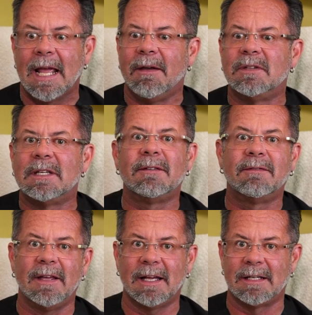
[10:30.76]
If you did a
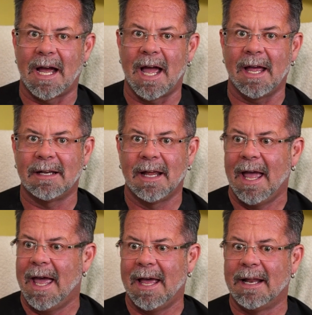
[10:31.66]
vegan diet
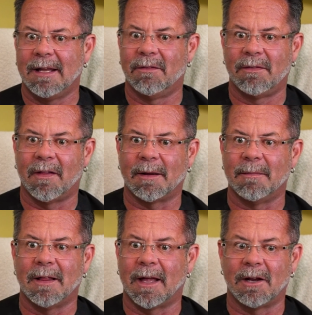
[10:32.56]
and you felt like
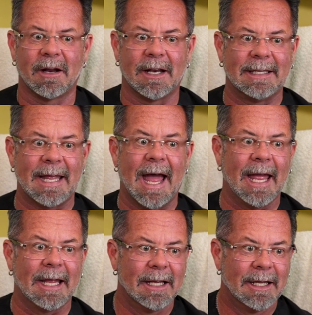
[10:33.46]
me, like you're going to
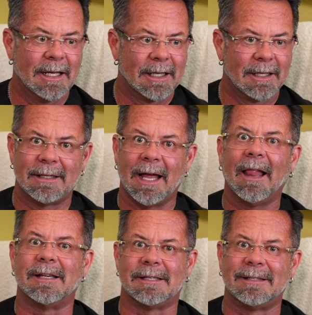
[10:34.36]
die,
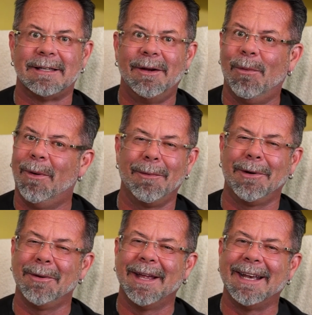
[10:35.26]
tell us, what
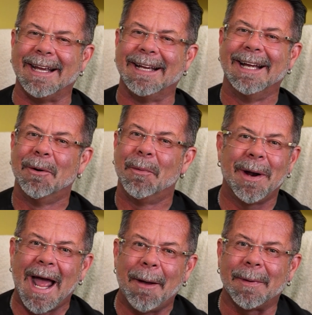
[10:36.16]
were you eating?
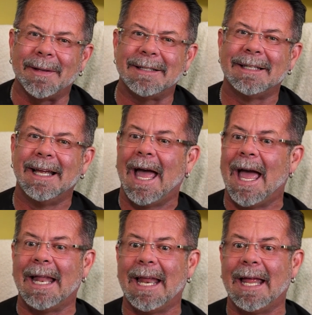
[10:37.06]
What happened?
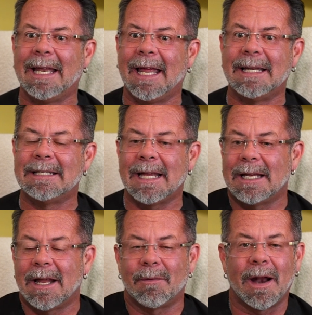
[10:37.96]
And
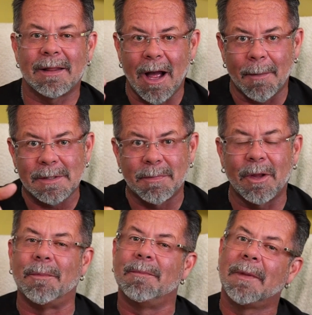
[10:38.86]
write in the comments
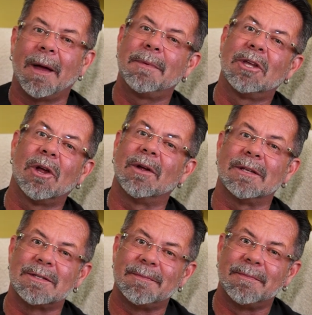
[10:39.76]
below. I'd be
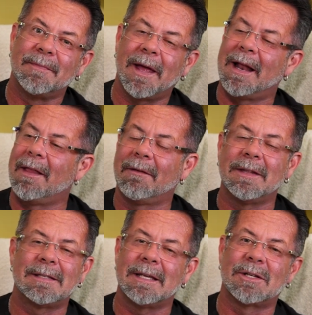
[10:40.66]
curious. And I love
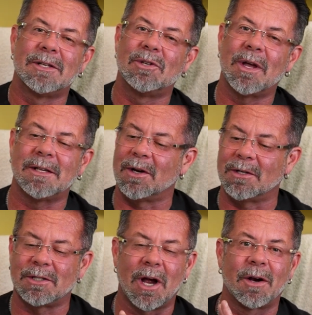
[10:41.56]
these things because you guys
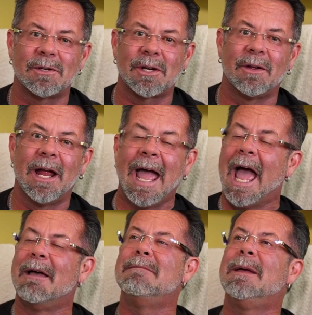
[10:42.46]
start to talk to each other
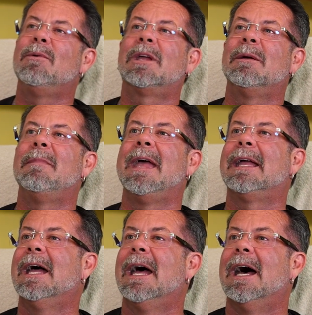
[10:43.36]
and maybe we can
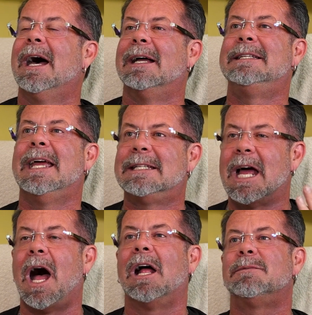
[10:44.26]
make a
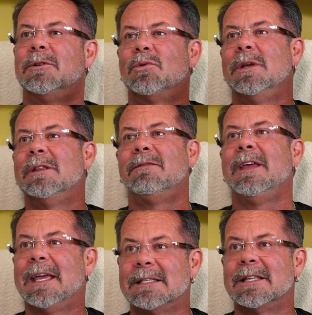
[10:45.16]
detente between the
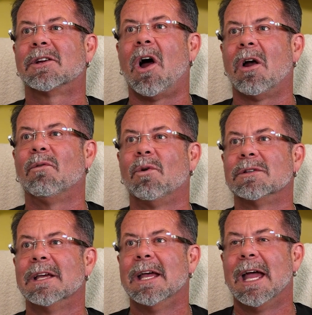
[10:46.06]
vegans and the
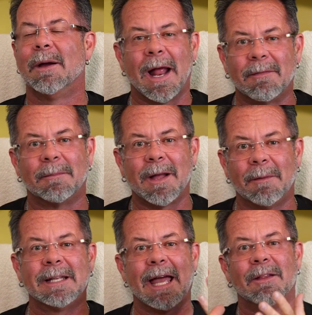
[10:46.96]
carnivores. We can have them
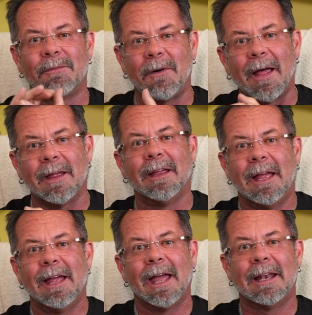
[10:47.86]
come together finally
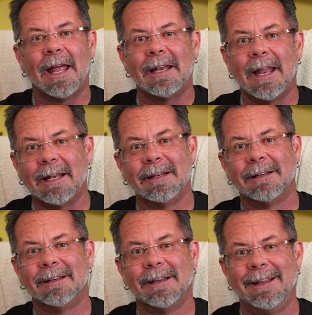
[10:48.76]

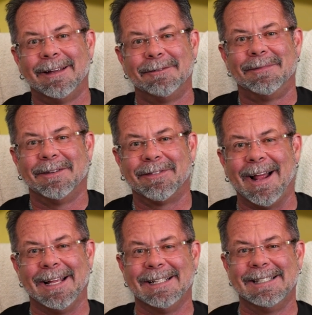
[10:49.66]
and be
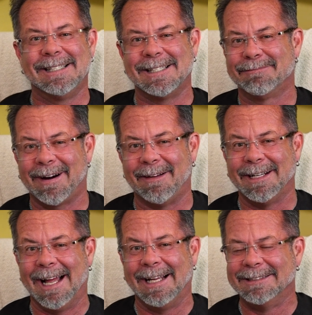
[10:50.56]
friends. Probably
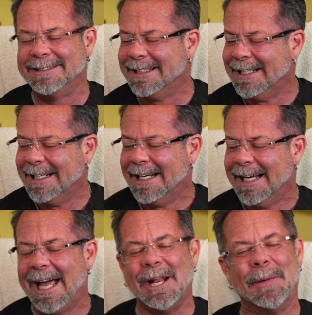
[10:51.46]
not.
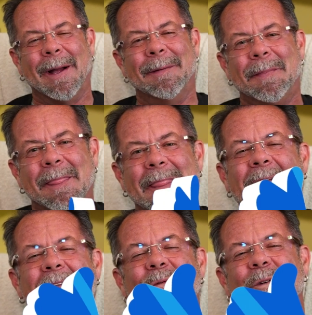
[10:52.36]
Anyway,
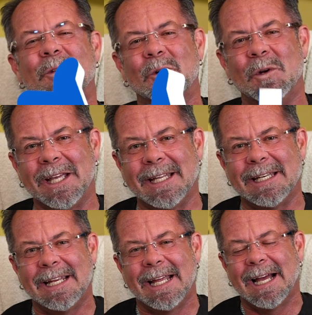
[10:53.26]
thank you for tuning in.